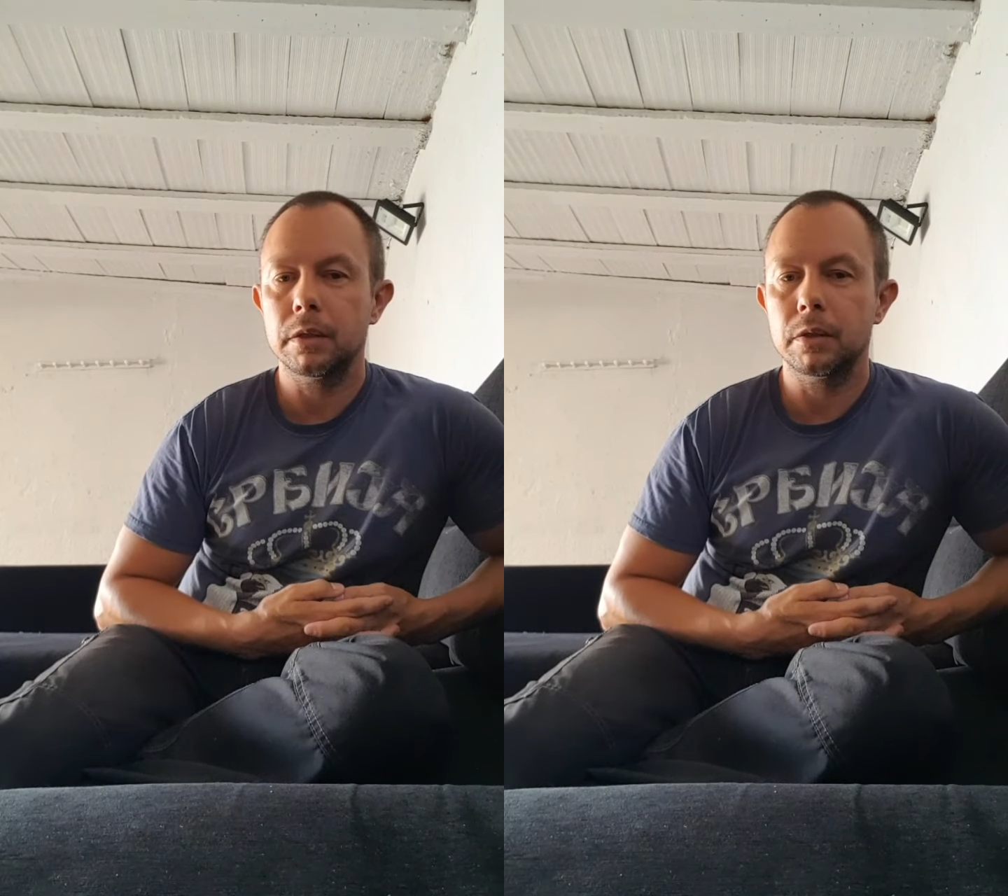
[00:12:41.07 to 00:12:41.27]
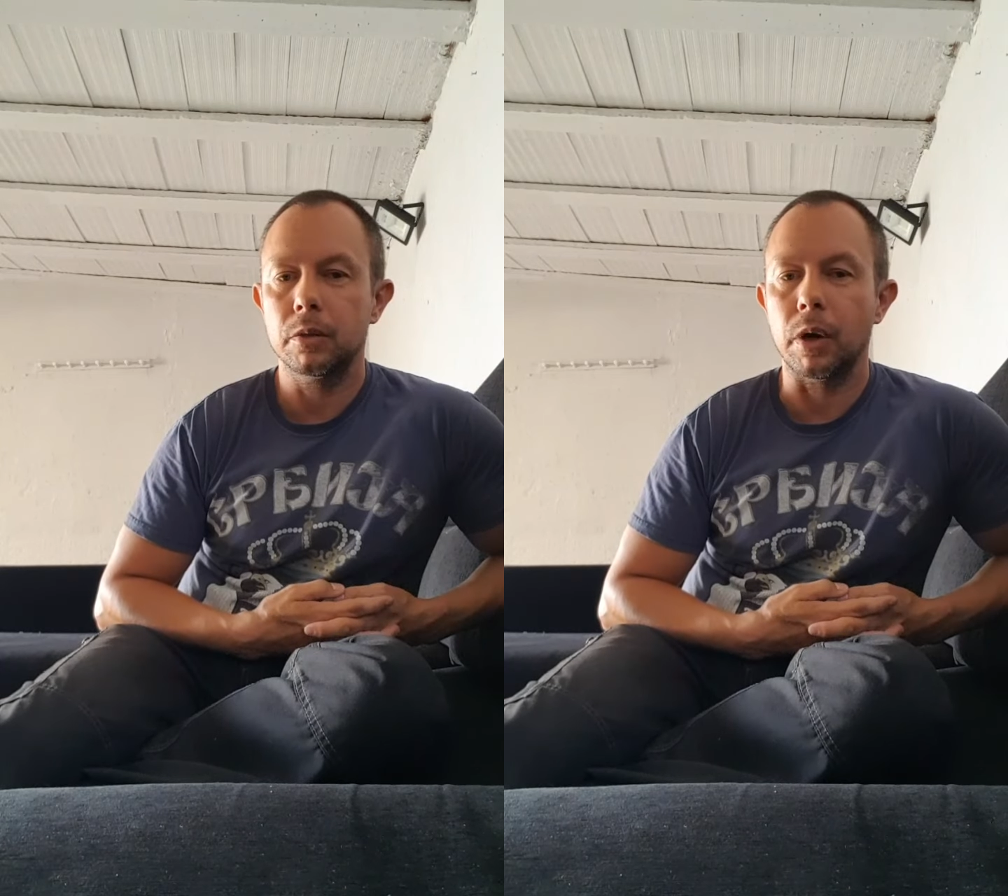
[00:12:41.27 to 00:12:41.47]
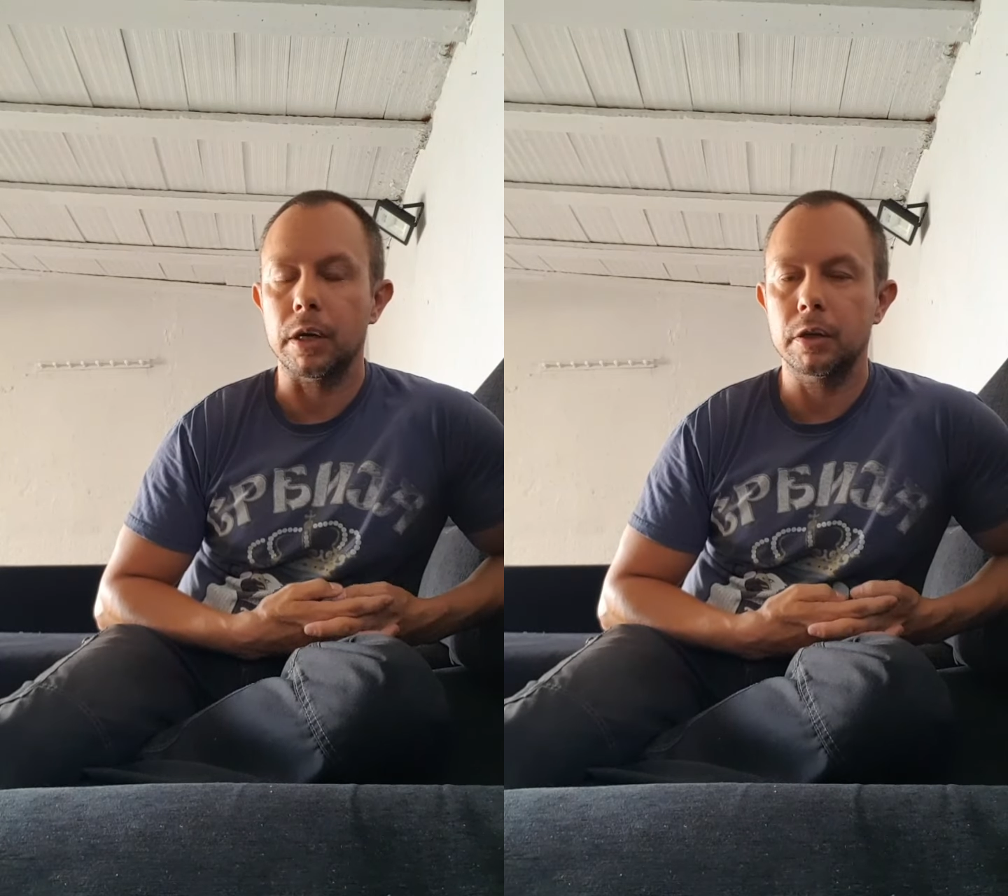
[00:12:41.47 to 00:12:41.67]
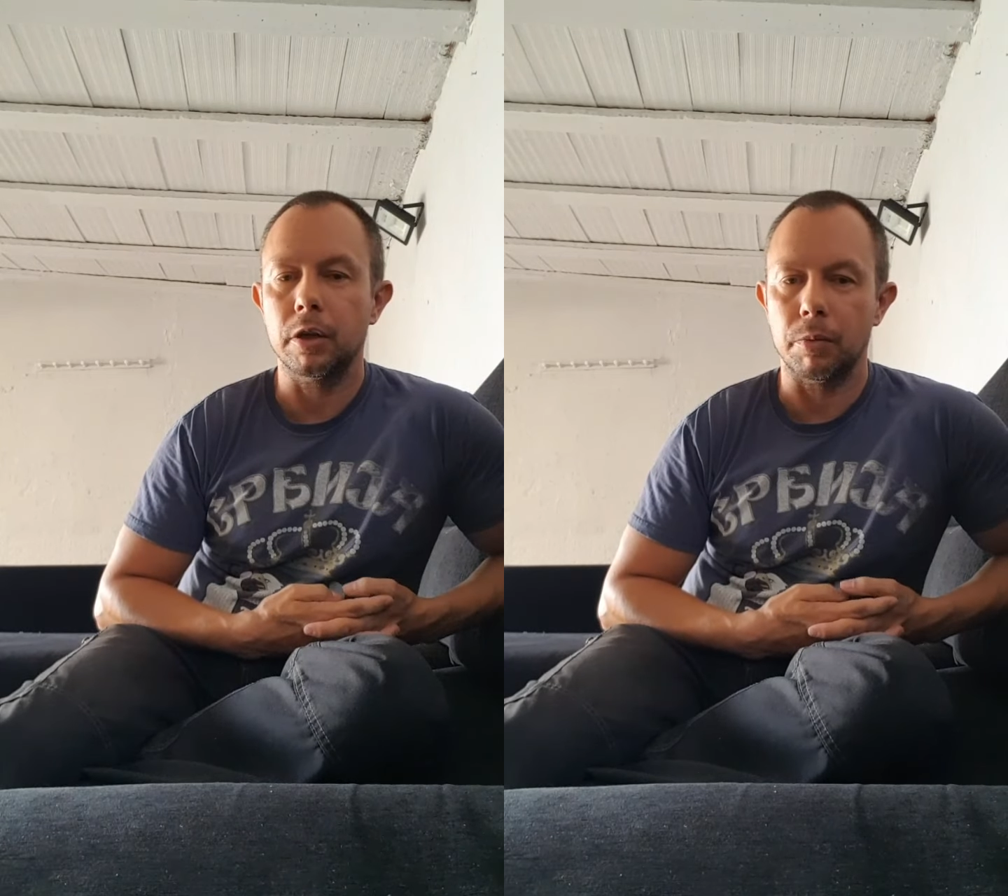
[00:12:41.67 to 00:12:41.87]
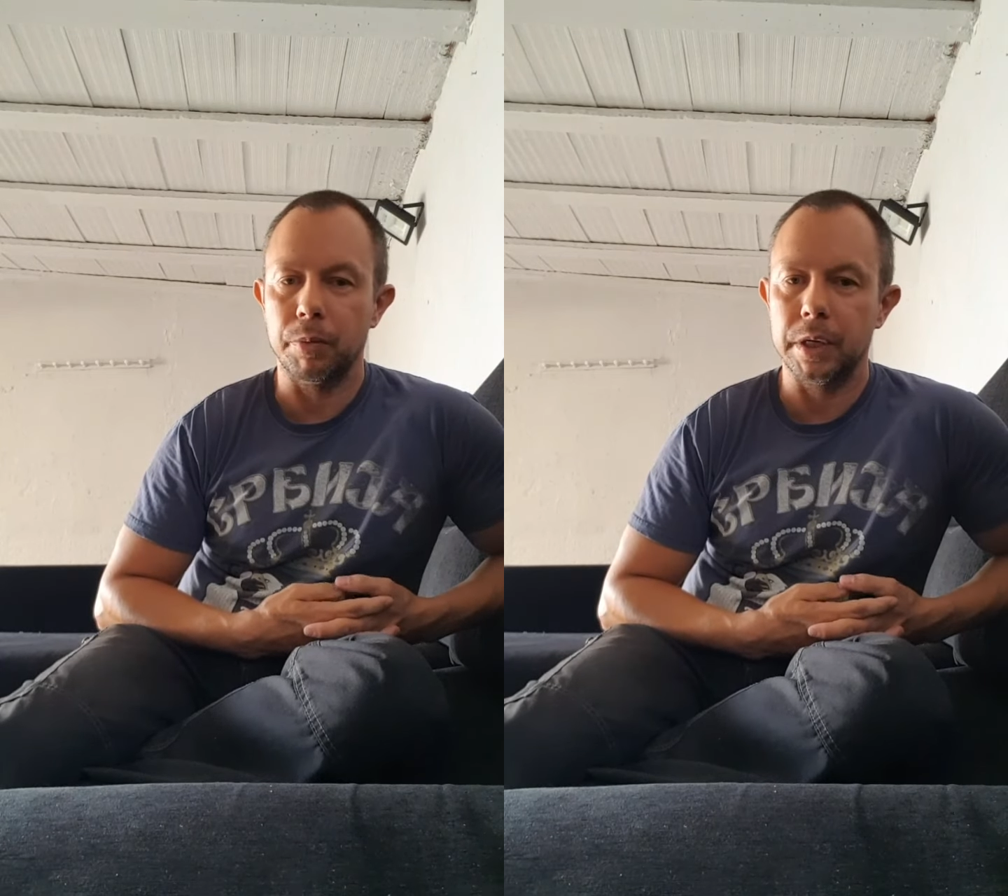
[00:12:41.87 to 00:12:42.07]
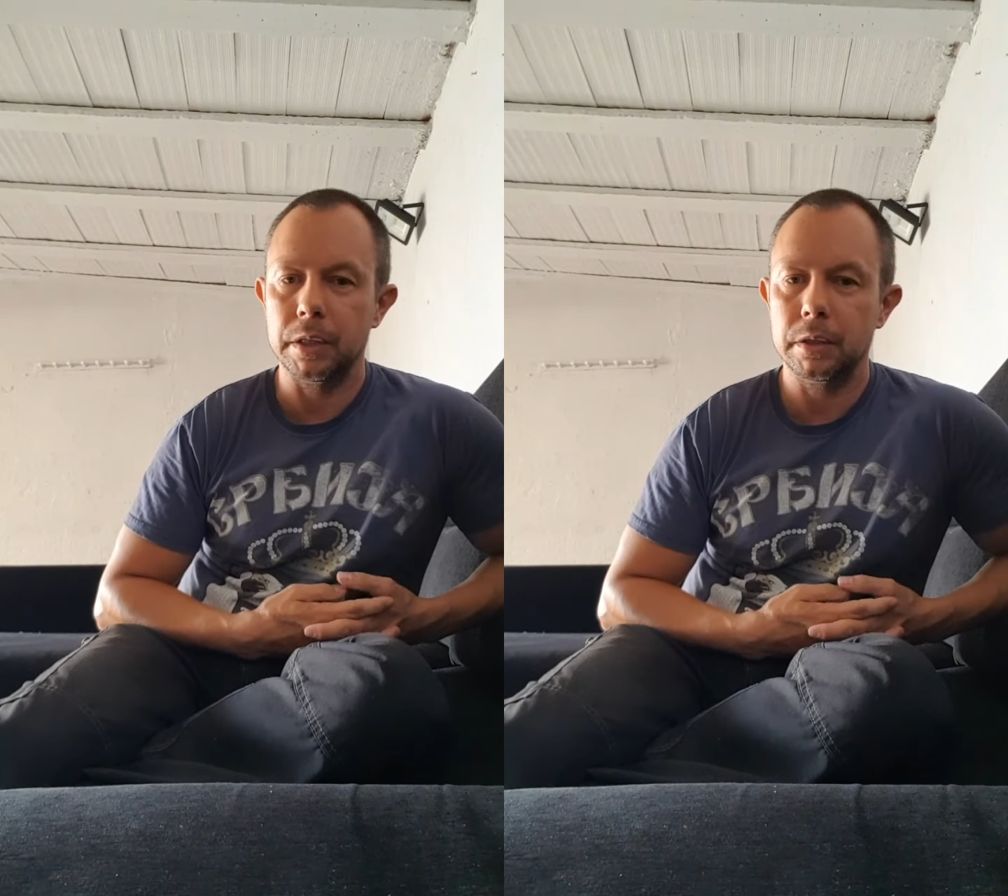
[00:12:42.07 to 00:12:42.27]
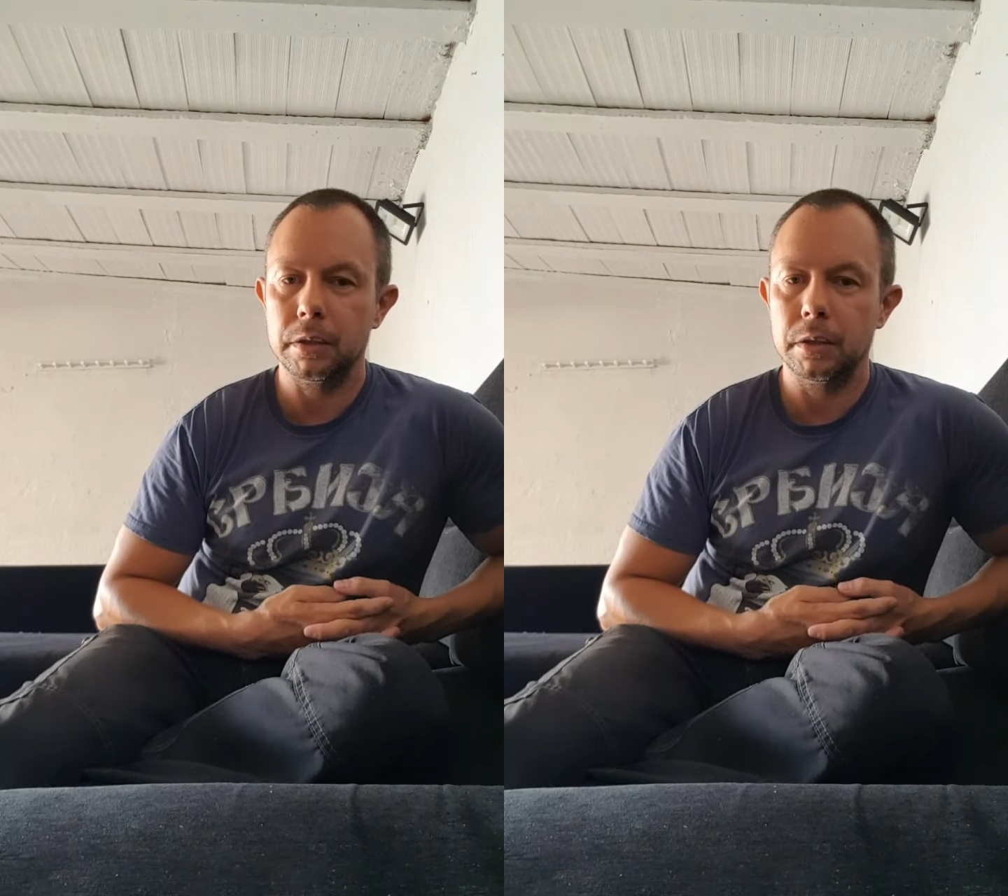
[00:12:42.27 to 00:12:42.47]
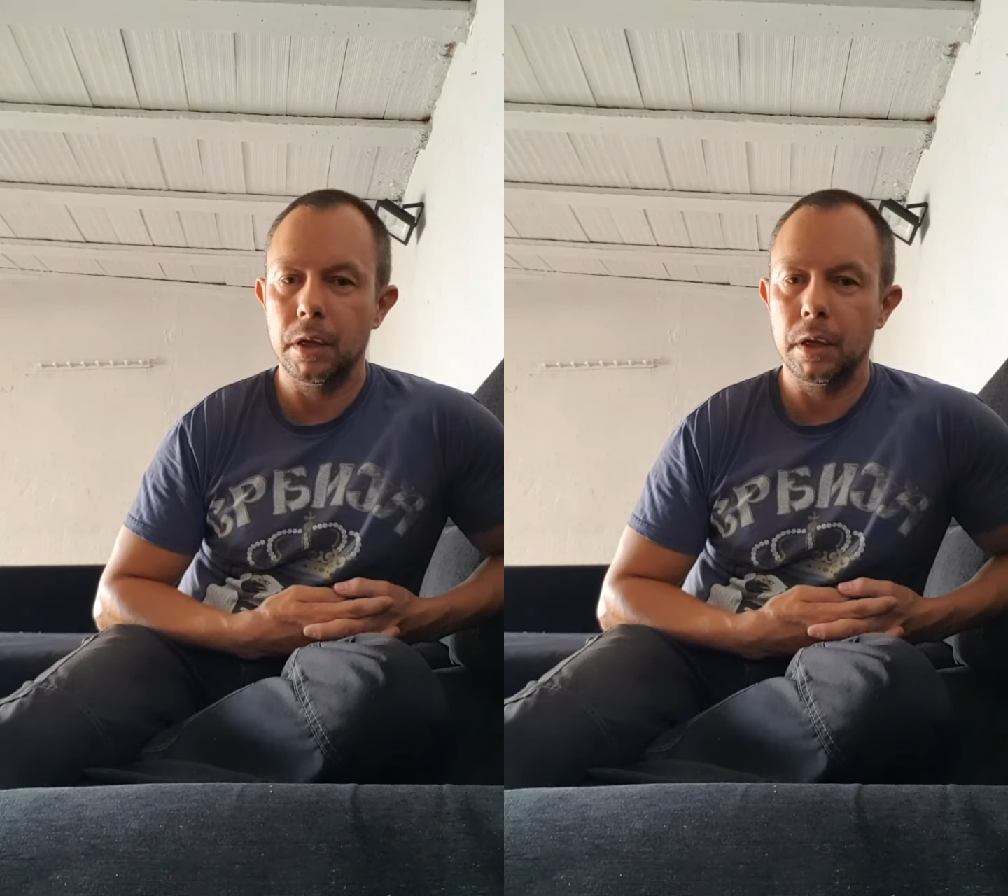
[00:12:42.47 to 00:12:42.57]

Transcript: to other companies,